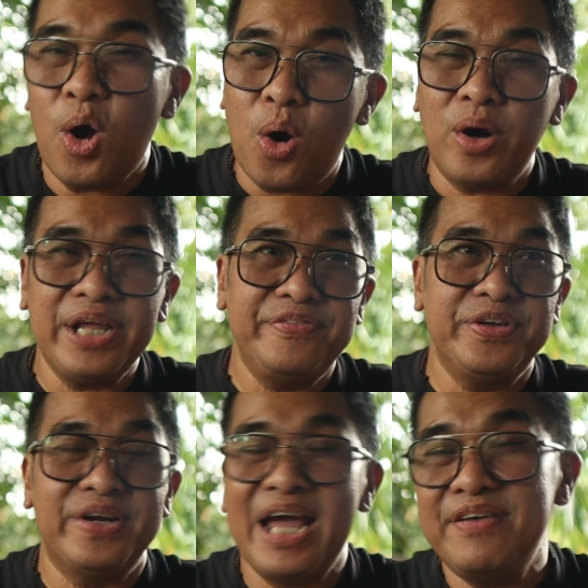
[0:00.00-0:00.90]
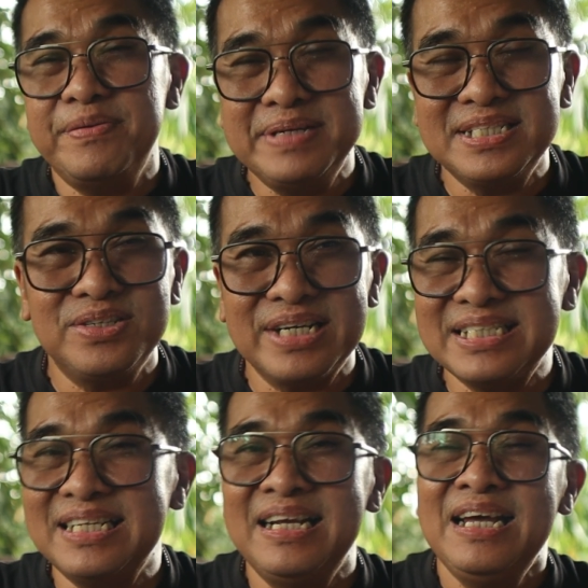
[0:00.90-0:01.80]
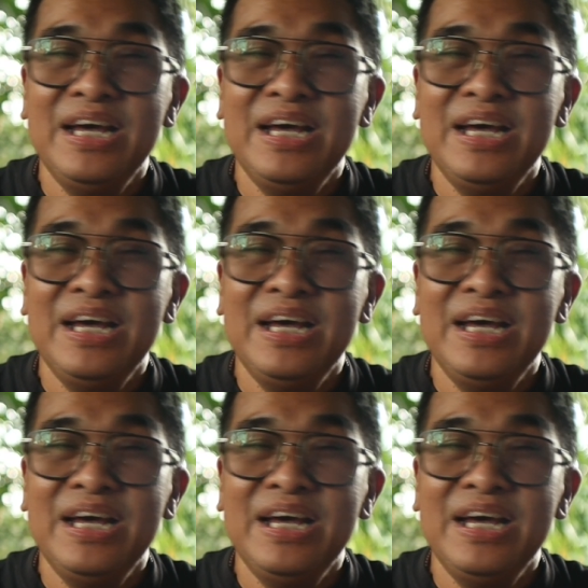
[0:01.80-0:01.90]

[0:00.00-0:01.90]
or if you don't have a business location,